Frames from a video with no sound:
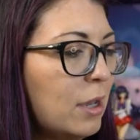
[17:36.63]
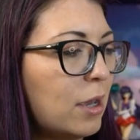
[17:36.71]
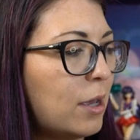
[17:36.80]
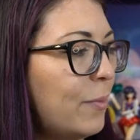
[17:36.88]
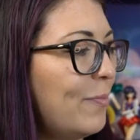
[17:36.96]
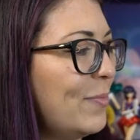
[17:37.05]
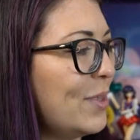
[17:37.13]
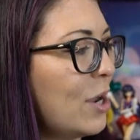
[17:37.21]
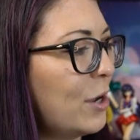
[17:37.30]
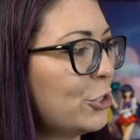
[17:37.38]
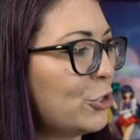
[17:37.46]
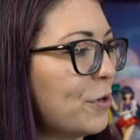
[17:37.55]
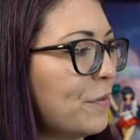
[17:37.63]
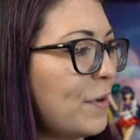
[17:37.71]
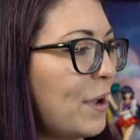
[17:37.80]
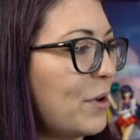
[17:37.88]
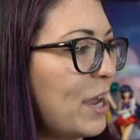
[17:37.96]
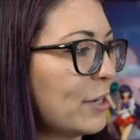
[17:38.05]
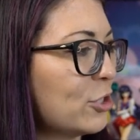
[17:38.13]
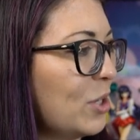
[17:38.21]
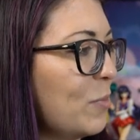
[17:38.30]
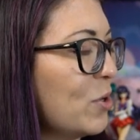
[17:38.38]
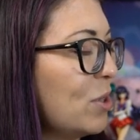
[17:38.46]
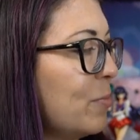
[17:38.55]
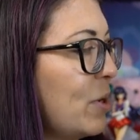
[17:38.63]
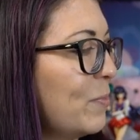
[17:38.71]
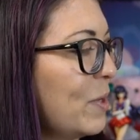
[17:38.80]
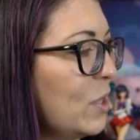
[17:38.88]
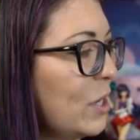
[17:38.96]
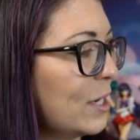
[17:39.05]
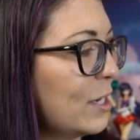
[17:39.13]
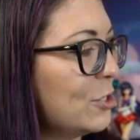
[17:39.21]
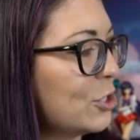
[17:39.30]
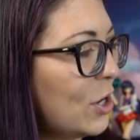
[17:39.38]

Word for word: Uh, not sure if I would actually put them on my luggage.